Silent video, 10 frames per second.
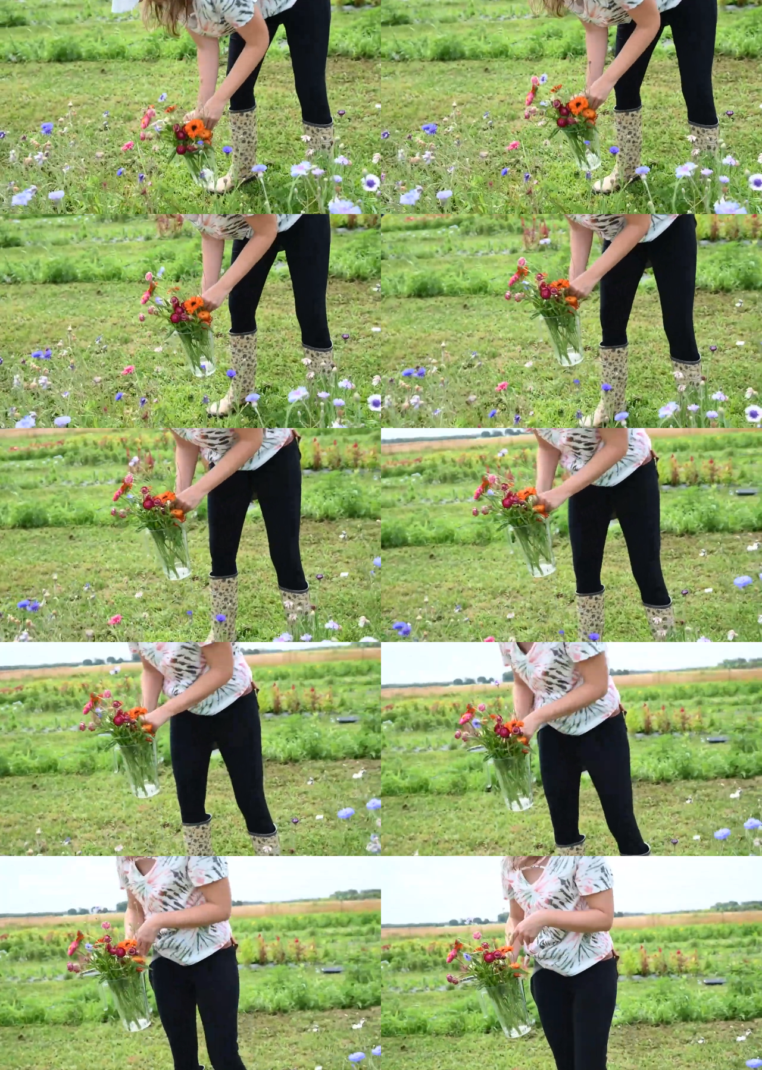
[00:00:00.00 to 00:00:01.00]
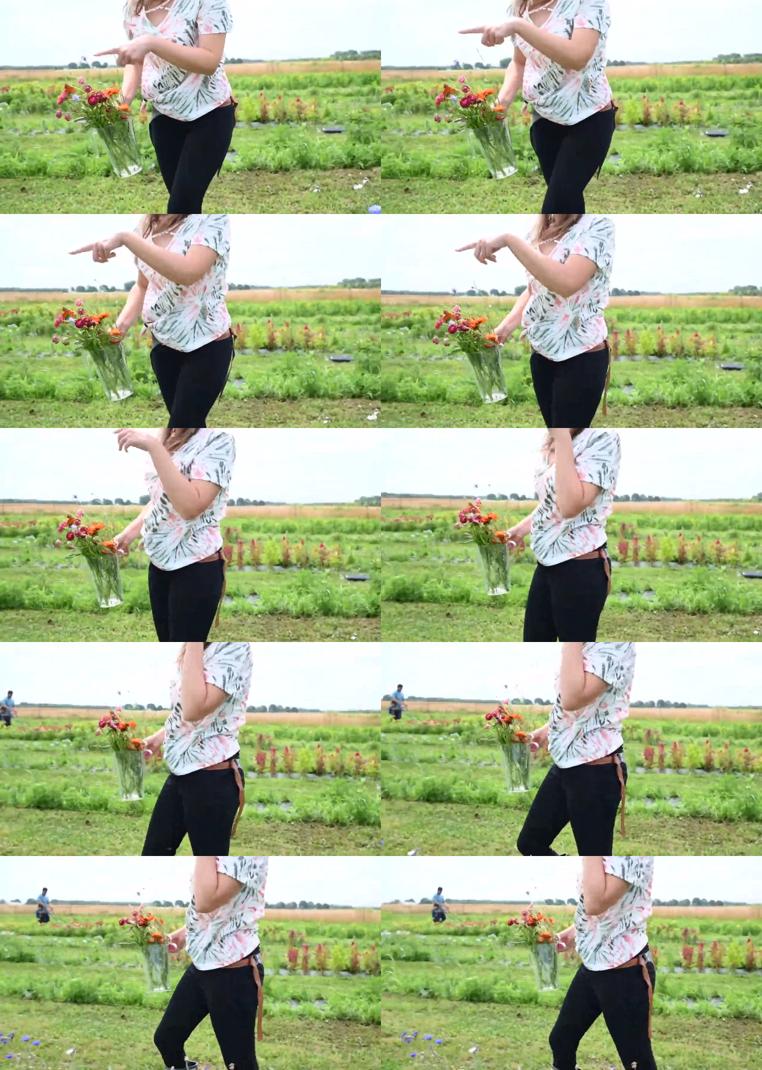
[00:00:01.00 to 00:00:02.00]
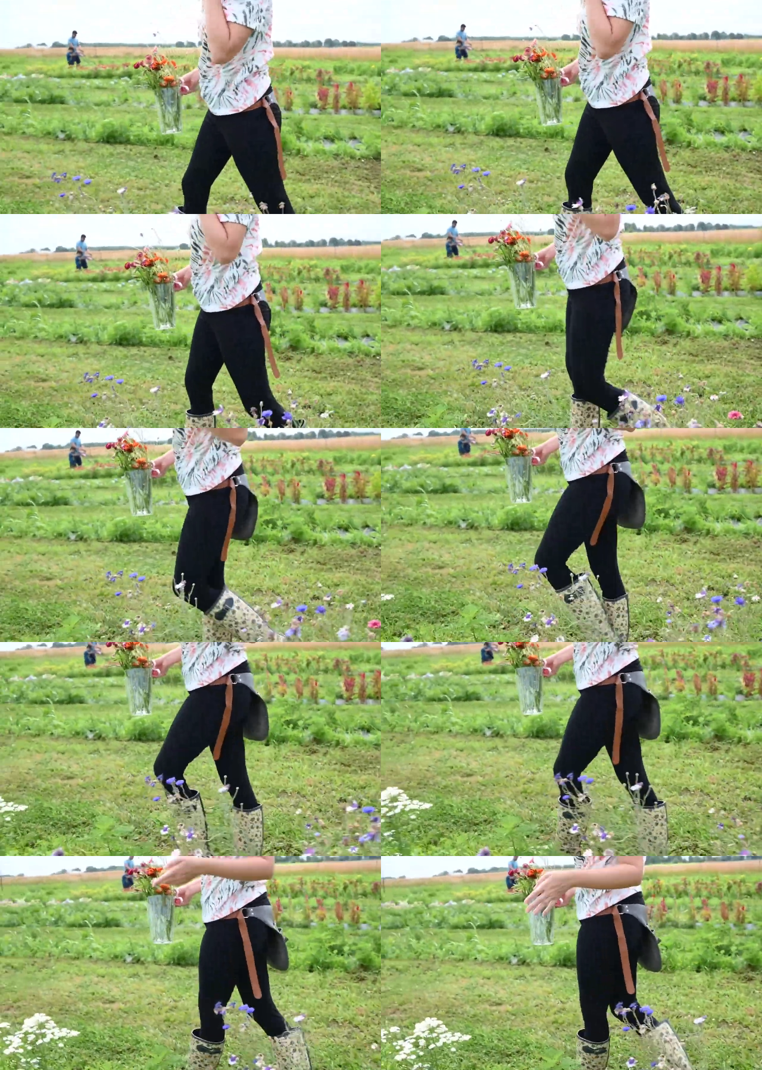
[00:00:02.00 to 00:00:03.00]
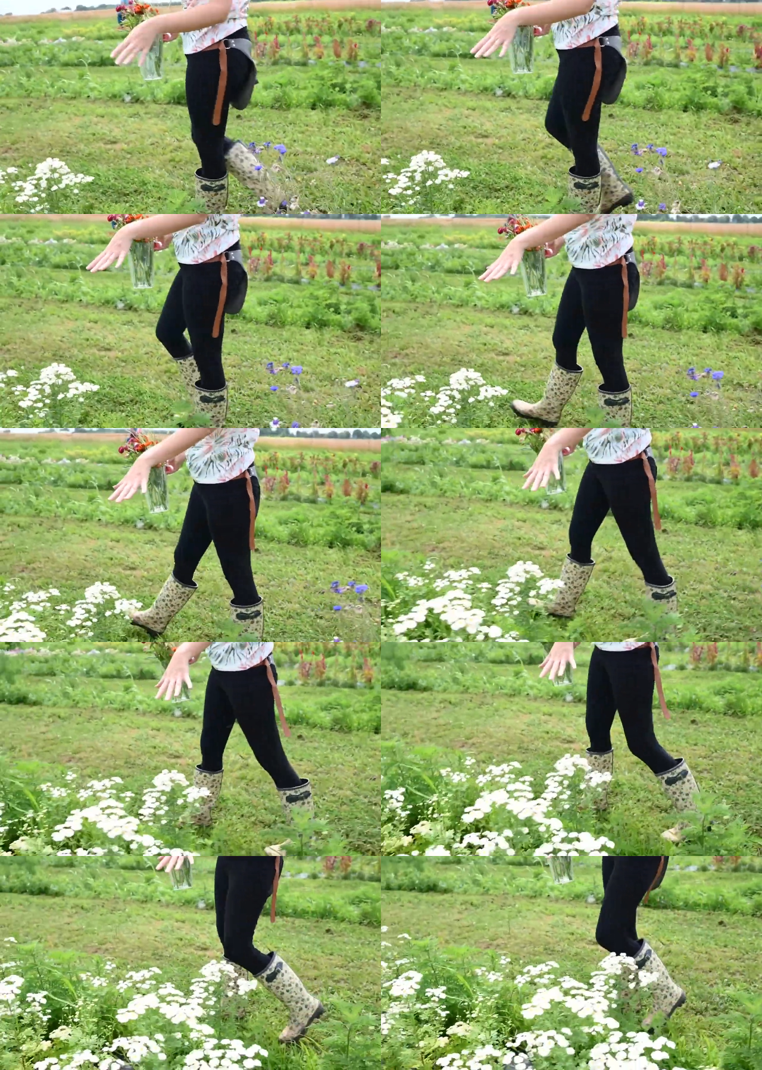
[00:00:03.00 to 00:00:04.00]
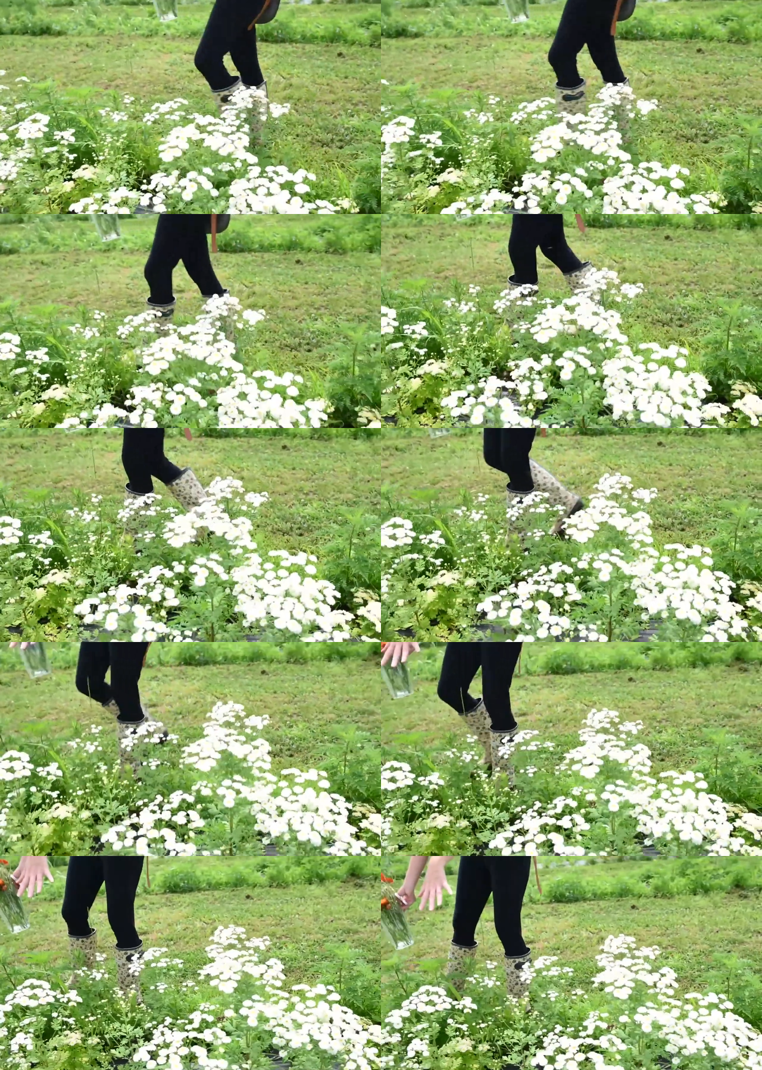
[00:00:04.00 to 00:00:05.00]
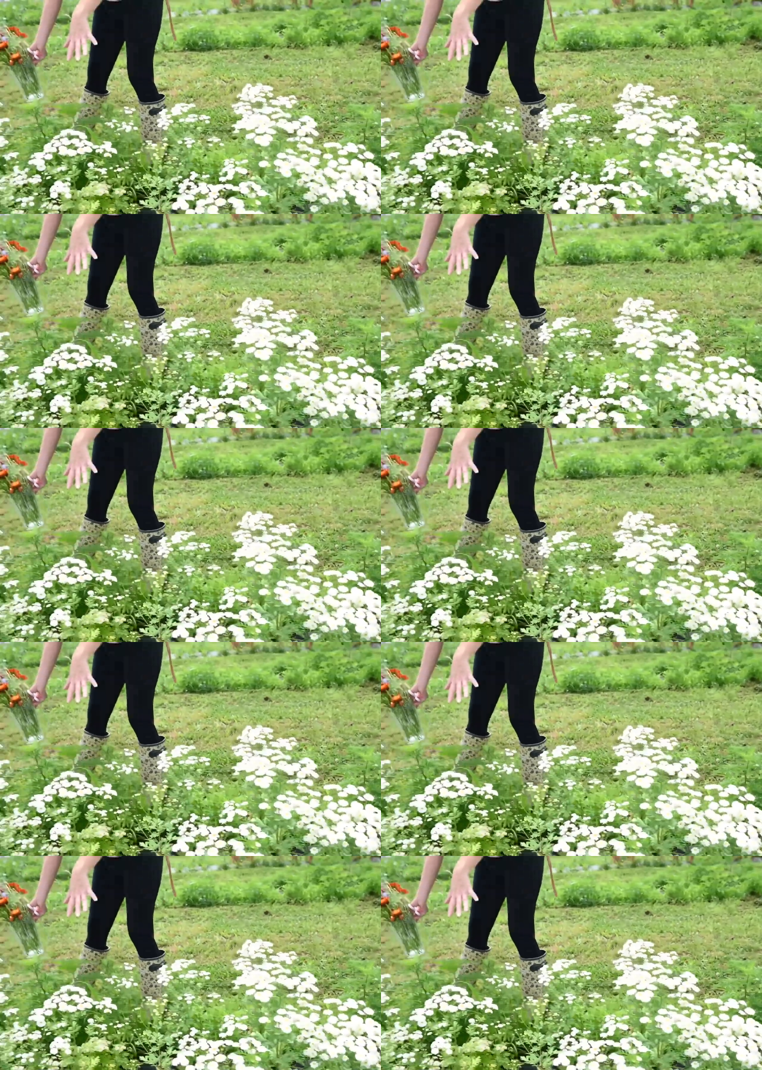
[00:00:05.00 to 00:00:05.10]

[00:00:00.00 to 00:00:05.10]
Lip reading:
No face is visible, so there are no lips to read.